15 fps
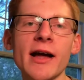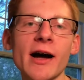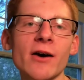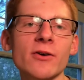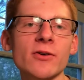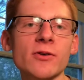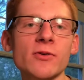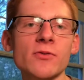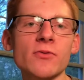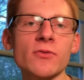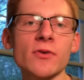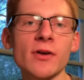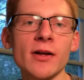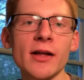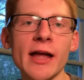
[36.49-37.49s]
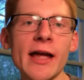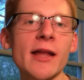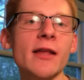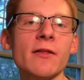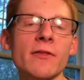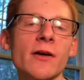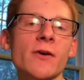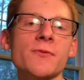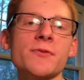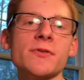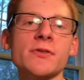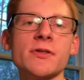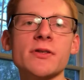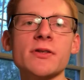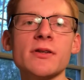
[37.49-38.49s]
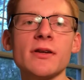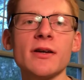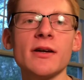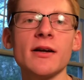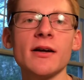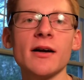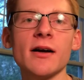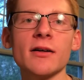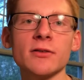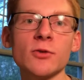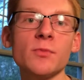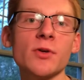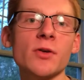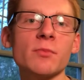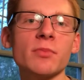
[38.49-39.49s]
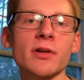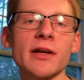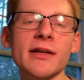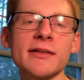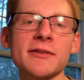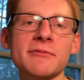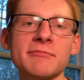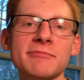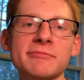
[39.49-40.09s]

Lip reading: out of 80 thousandths aluminum plate.